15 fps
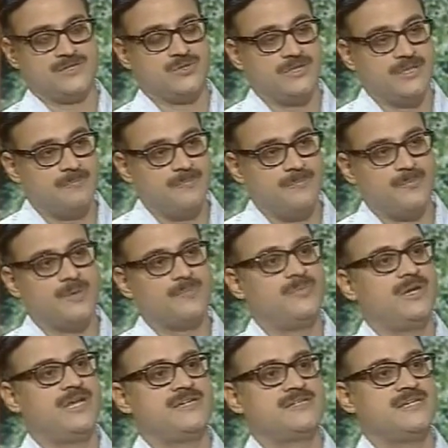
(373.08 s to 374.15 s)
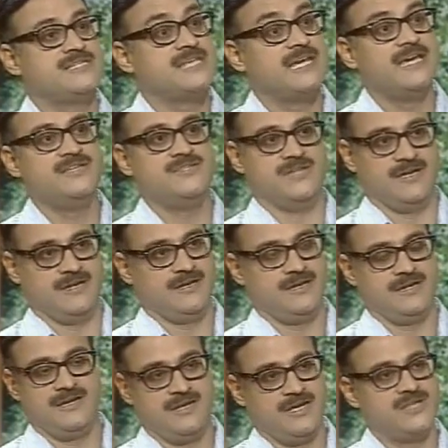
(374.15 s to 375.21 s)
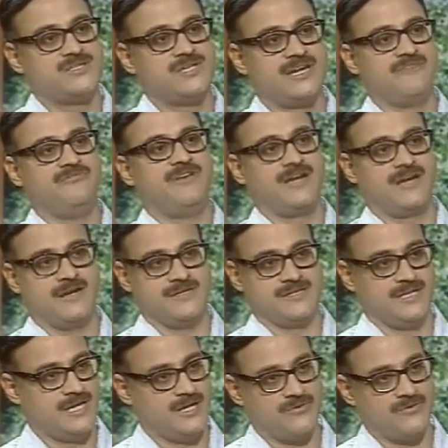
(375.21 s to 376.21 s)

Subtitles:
So the population is aging in each and every country.